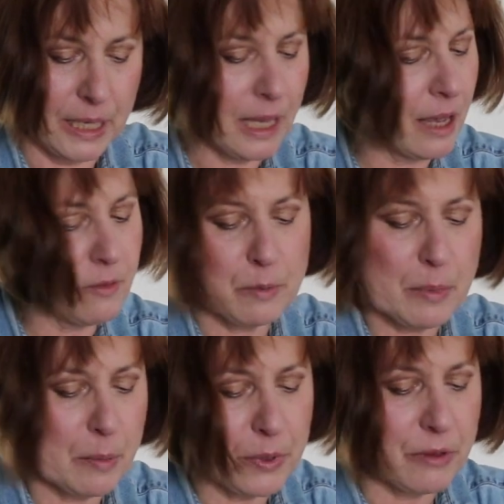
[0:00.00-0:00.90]
Can't
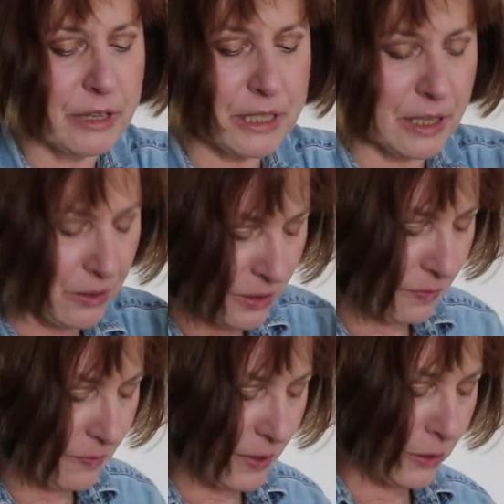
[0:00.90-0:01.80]
remember the reason. There's
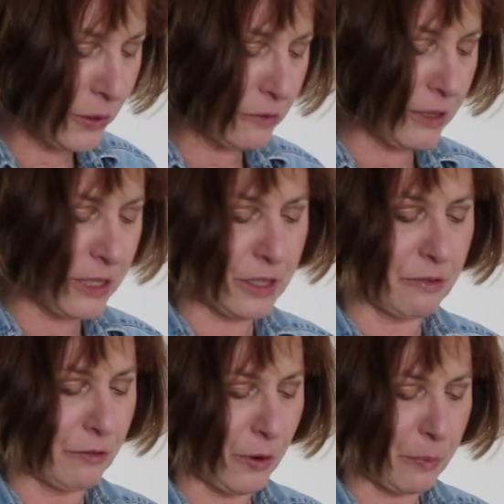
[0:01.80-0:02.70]
a good reason
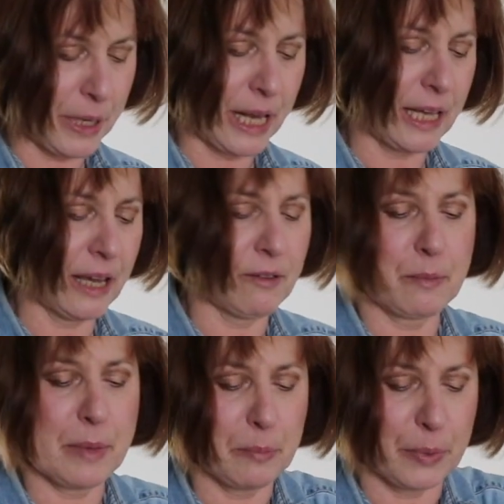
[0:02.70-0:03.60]
for it, but I can't
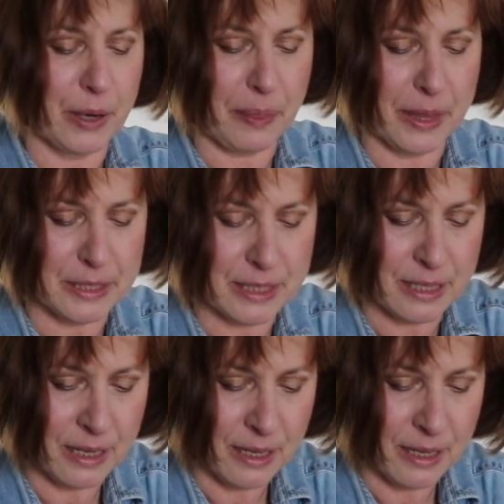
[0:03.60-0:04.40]
remember at this